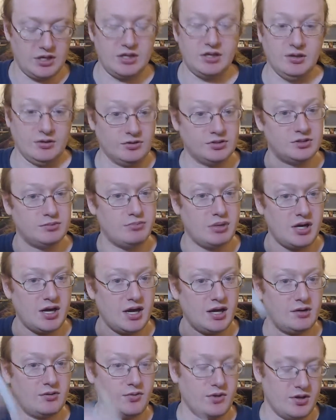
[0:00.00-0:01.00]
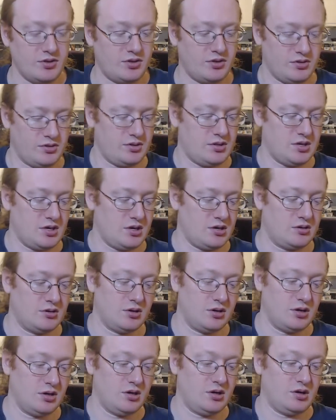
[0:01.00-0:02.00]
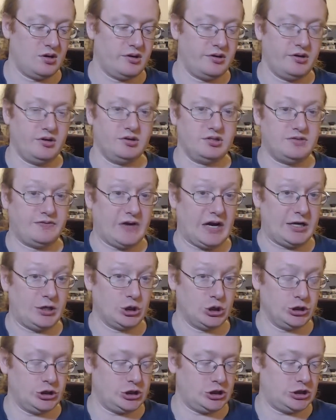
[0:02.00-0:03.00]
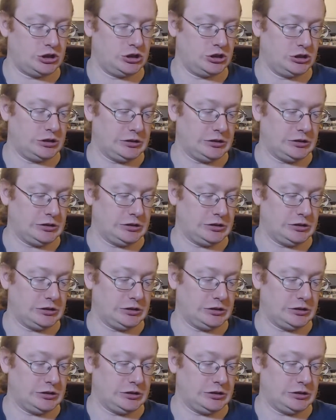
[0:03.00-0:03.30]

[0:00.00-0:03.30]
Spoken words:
here's a bag with the dividers.